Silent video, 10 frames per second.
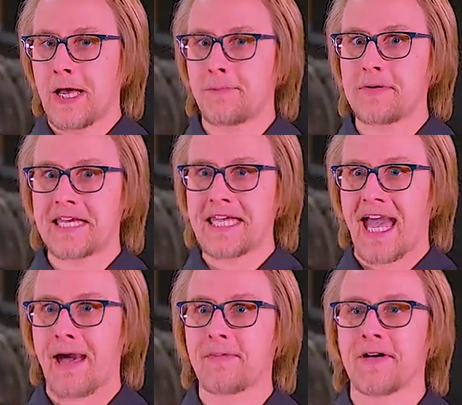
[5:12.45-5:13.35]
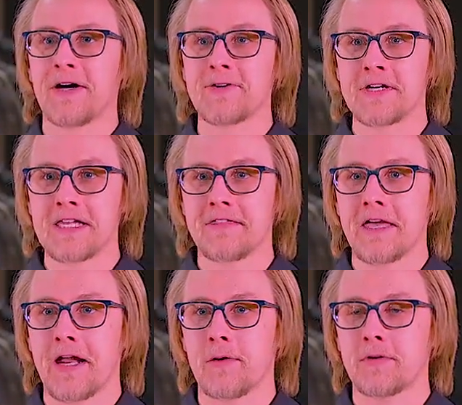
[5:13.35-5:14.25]
a big gap underneath
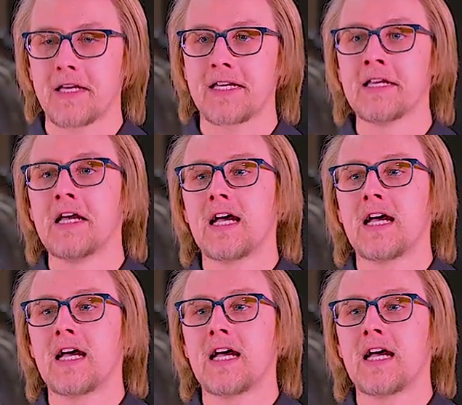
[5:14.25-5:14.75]
the airplane.